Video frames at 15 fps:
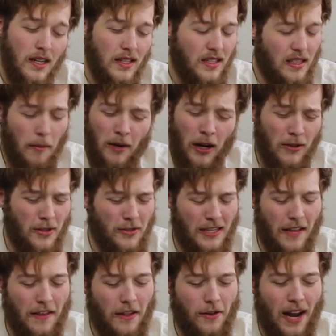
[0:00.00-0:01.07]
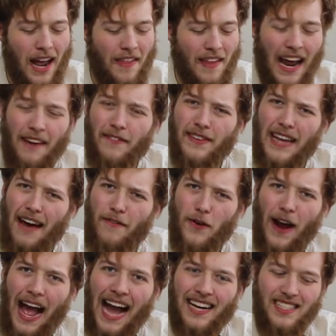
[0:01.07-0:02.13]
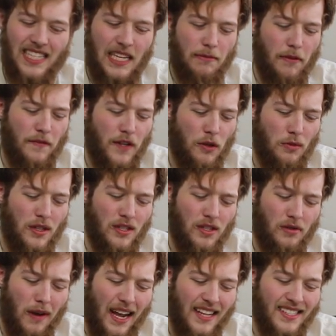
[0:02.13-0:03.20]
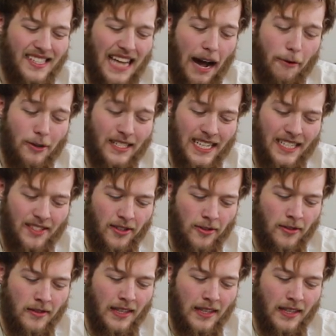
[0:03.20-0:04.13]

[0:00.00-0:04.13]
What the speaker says: Someone also said the other day that I've never actually reviewed the strain sour diesel,